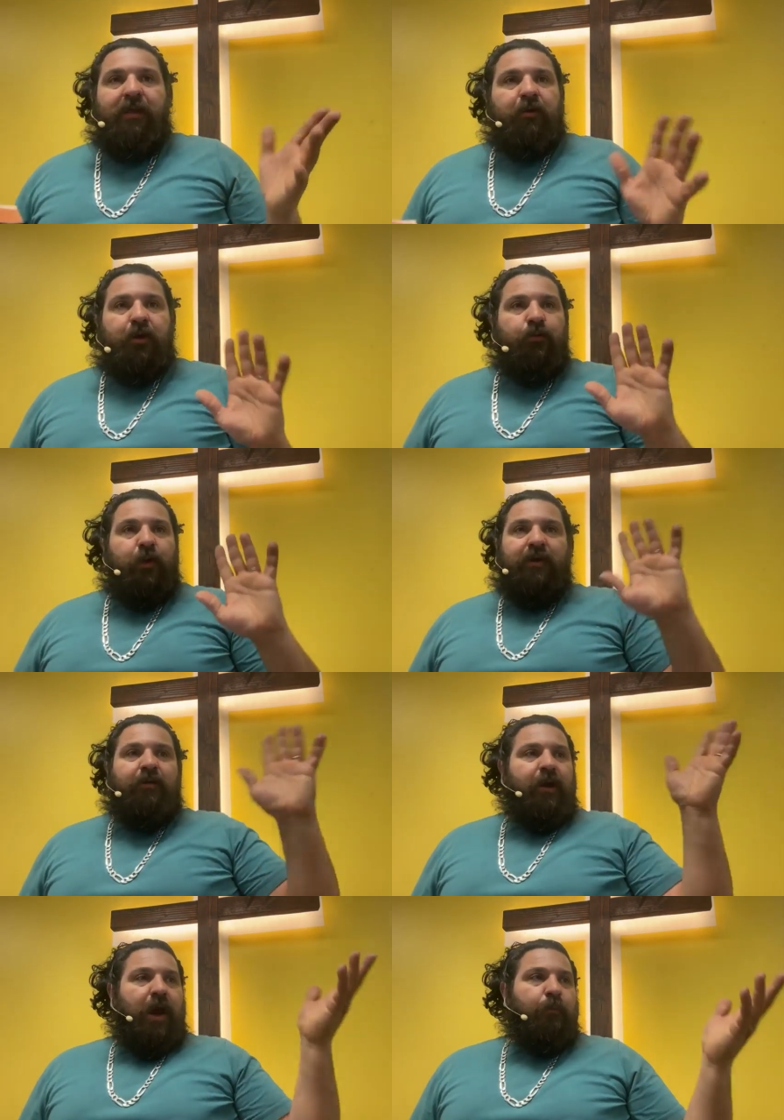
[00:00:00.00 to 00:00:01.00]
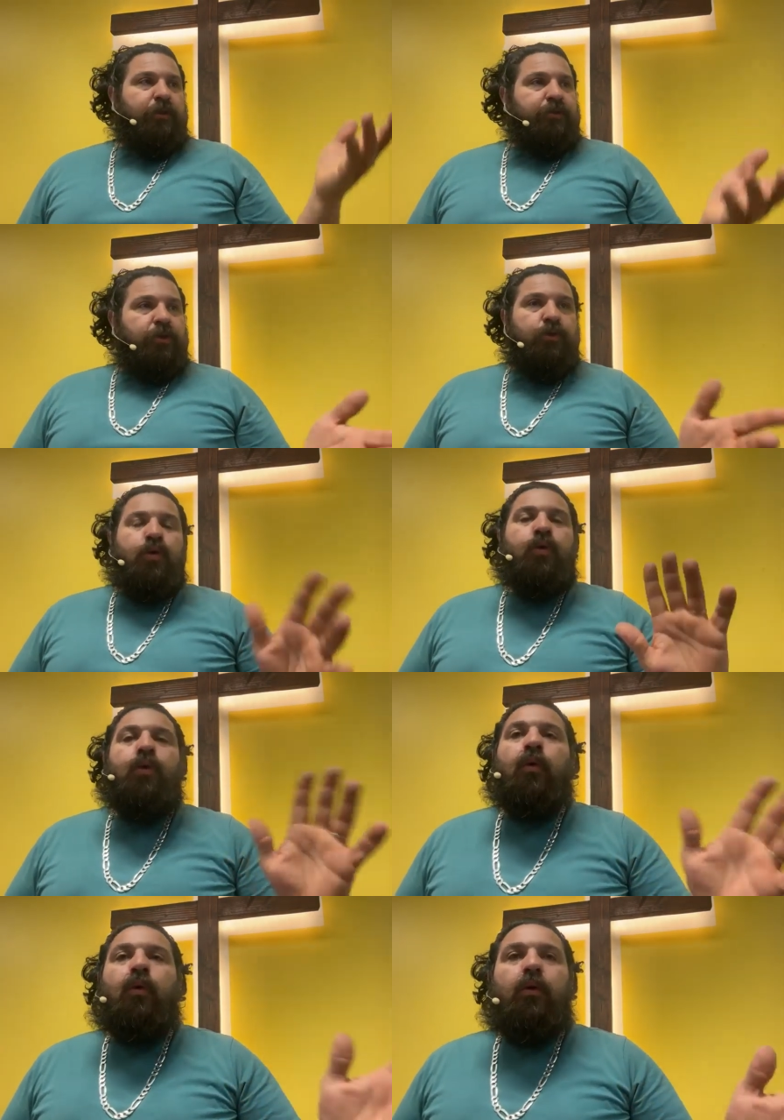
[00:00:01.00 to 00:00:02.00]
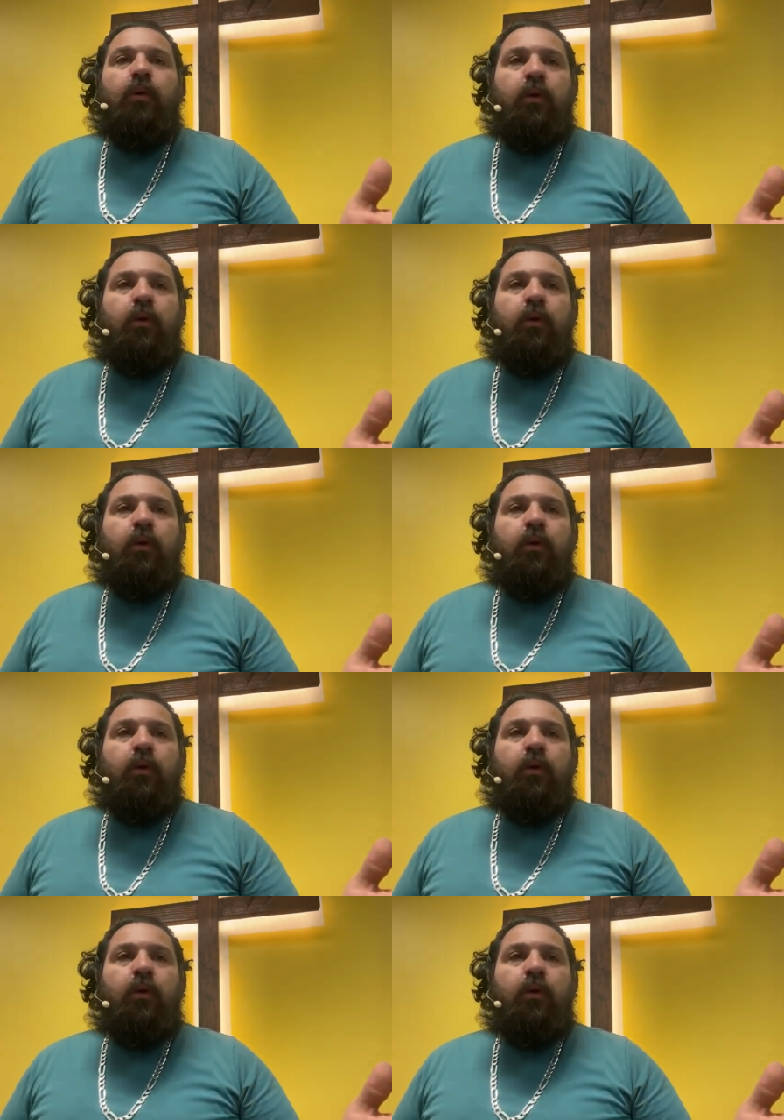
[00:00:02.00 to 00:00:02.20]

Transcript: I learned whatever God wants to do, cool.